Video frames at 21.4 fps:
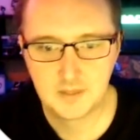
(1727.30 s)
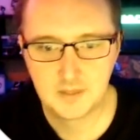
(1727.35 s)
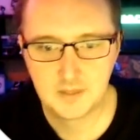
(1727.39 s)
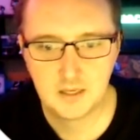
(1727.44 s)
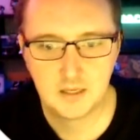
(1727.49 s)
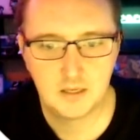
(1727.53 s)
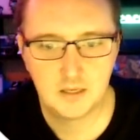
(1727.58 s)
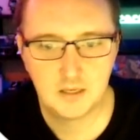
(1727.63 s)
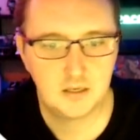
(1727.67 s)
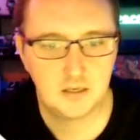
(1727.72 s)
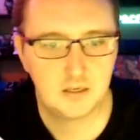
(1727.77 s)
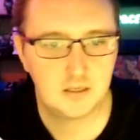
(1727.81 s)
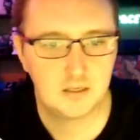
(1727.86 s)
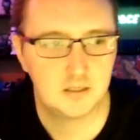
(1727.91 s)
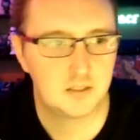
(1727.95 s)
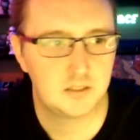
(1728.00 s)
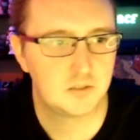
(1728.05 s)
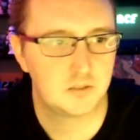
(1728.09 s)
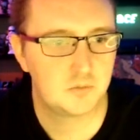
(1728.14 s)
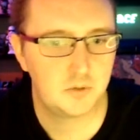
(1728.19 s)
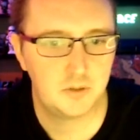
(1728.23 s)

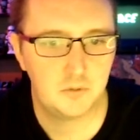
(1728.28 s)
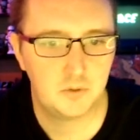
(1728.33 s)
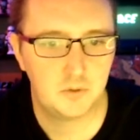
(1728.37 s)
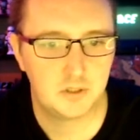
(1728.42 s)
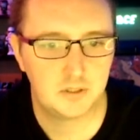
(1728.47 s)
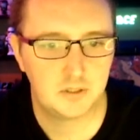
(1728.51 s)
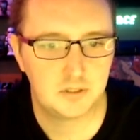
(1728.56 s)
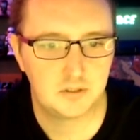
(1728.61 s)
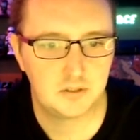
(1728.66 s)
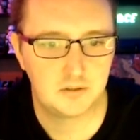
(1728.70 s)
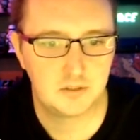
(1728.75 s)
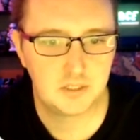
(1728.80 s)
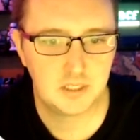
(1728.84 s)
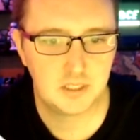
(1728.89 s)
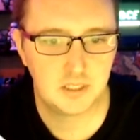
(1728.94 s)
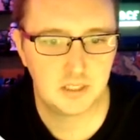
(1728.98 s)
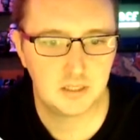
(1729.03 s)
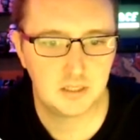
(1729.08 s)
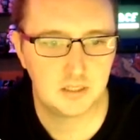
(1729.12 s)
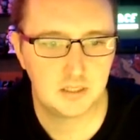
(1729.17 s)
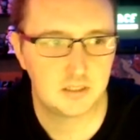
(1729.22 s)
is we want to
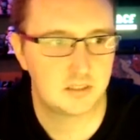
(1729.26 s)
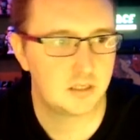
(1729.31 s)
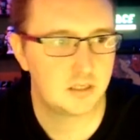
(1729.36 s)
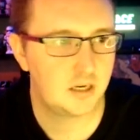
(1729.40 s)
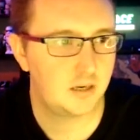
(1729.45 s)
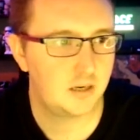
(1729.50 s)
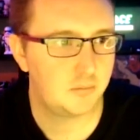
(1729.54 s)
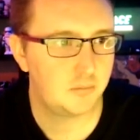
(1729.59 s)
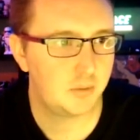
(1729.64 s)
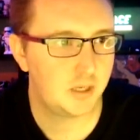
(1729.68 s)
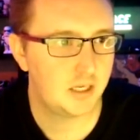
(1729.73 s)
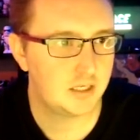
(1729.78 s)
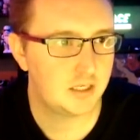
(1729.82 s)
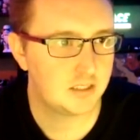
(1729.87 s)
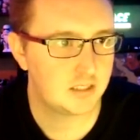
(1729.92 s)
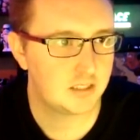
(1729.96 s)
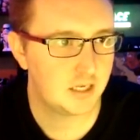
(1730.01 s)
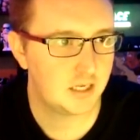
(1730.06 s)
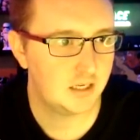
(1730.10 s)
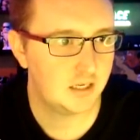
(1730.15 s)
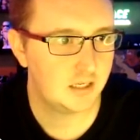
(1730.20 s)
set this up as
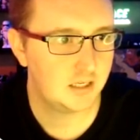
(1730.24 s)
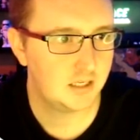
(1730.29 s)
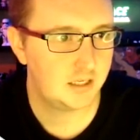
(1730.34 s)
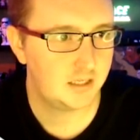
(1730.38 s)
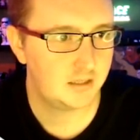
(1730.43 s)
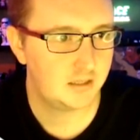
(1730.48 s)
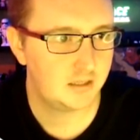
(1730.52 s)
a link.